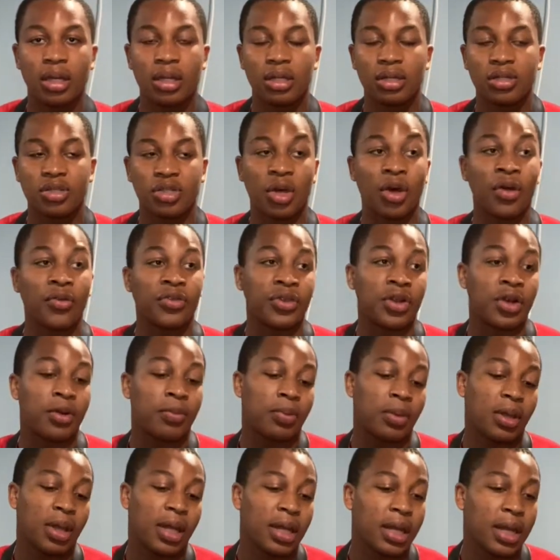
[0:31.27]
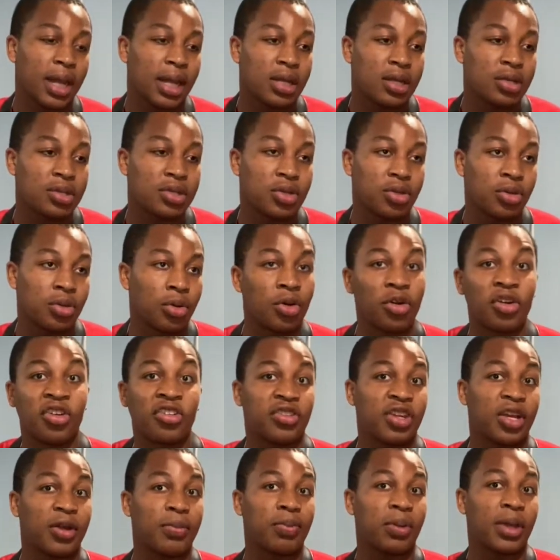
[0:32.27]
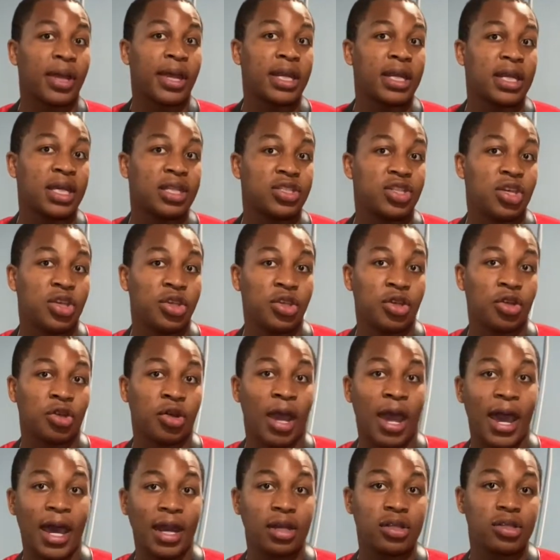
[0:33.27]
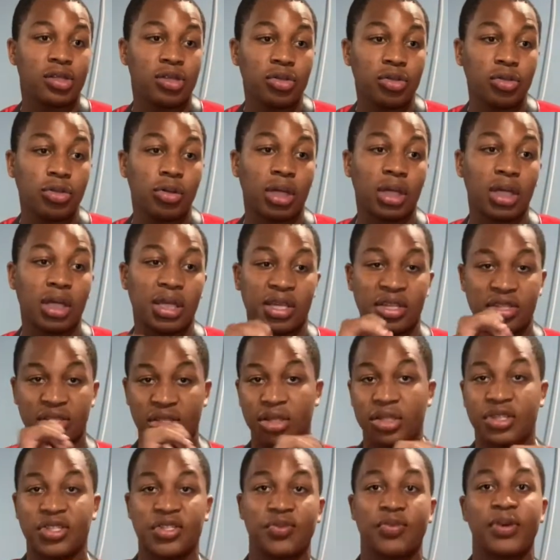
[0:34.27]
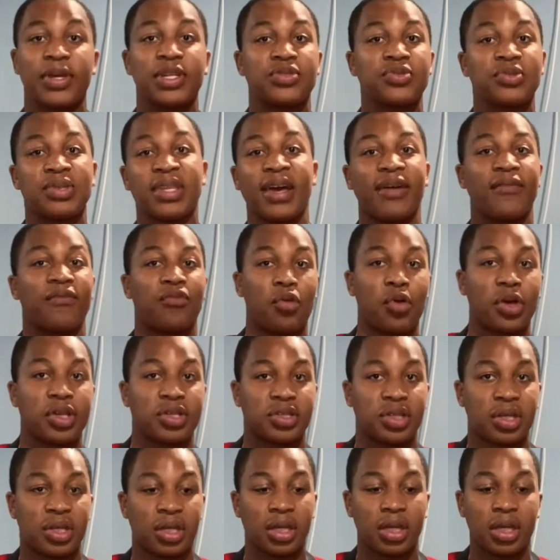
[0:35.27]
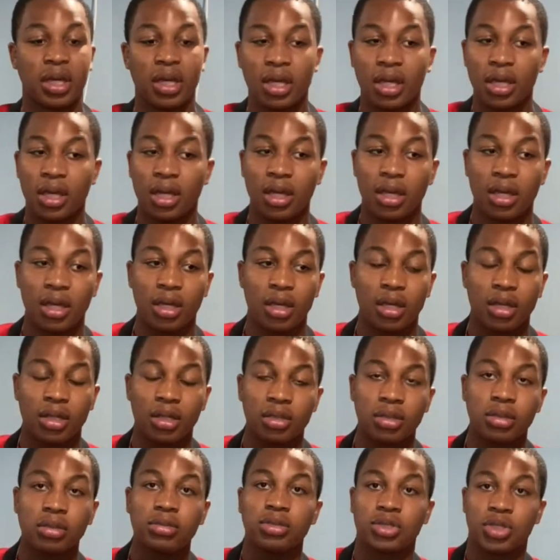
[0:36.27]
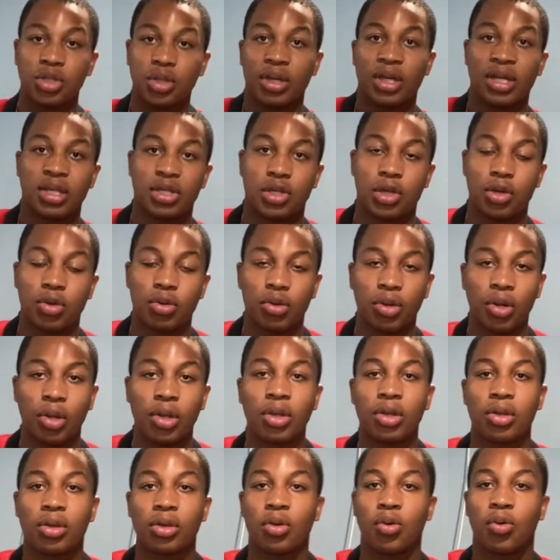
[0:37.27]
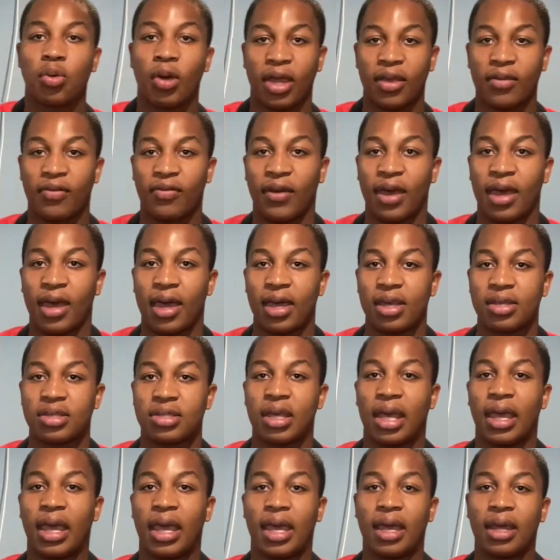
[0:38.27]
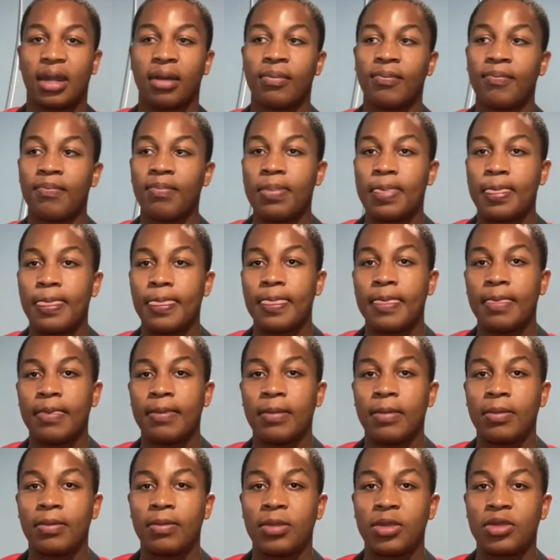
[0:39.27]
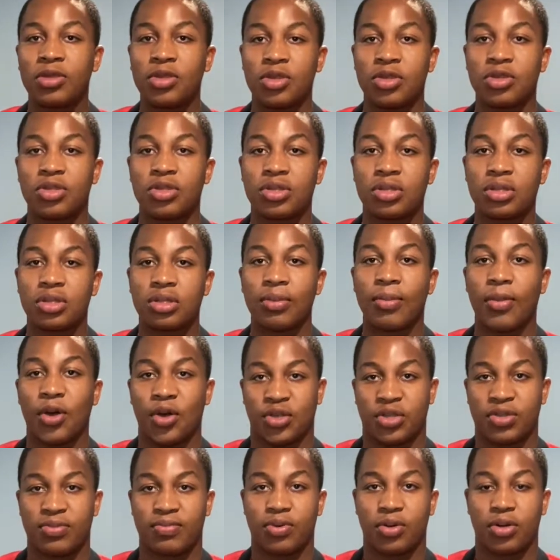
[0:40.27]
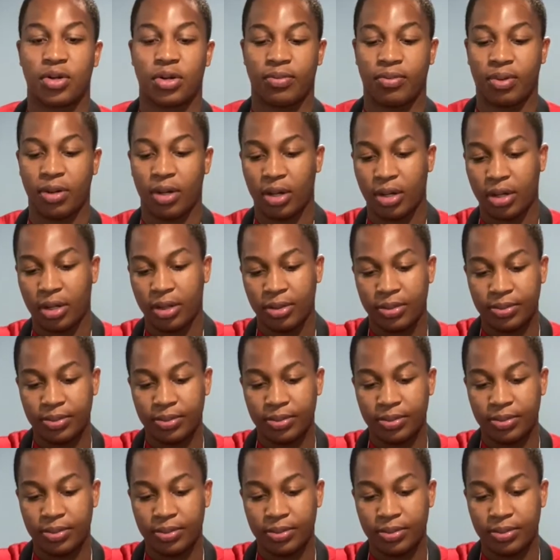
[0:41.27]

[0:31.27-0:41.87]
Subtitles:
So if they're playing out of tune, or if they're playing in tune, you're out of tune, you can easily switch with that voicing to in tune quite fast. And this is the most important part.